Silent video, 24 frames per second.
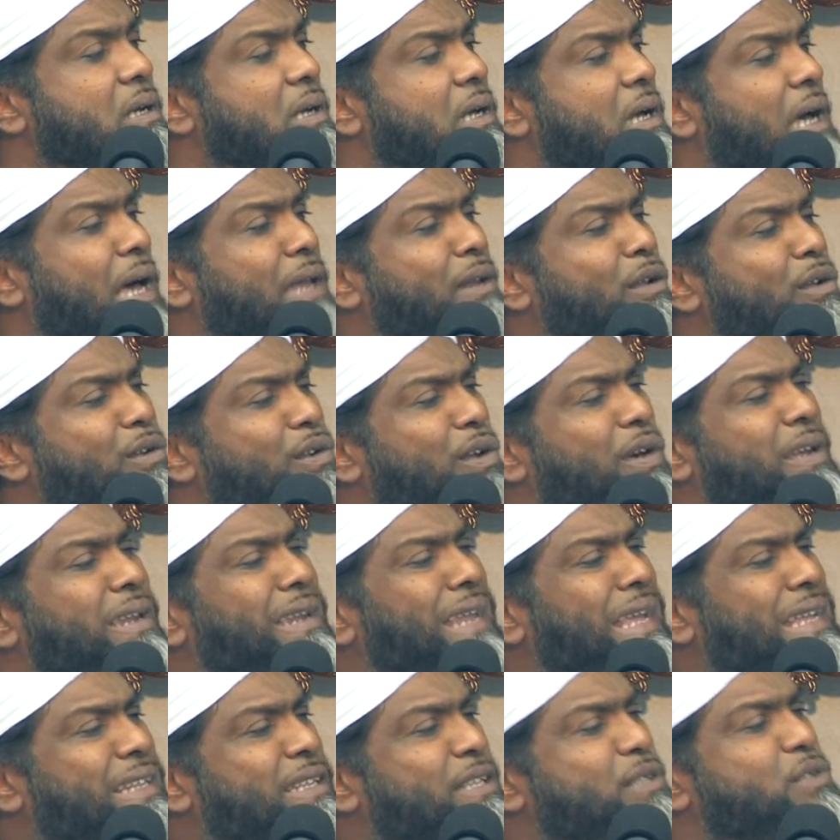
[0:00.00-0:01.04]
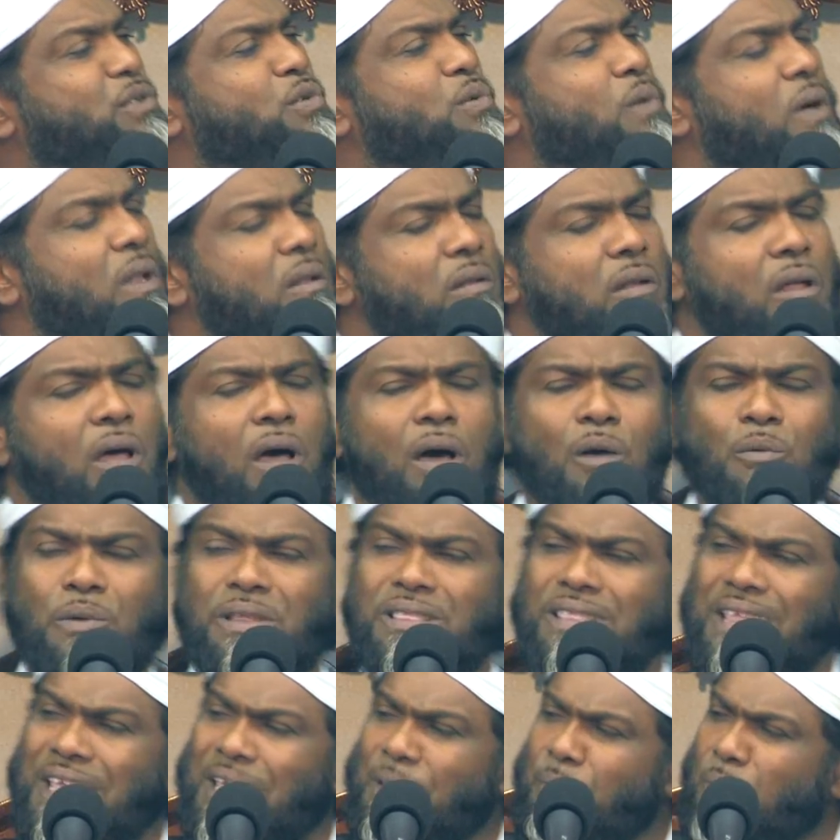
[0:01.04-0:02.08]
are not connected to Allah with
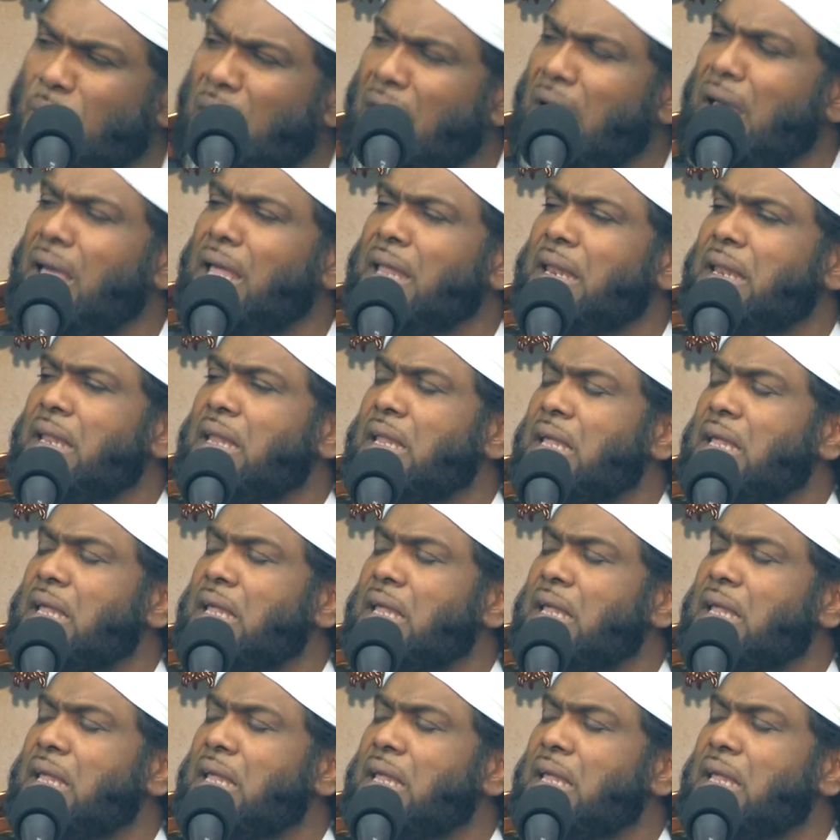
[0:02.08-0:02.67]
iman,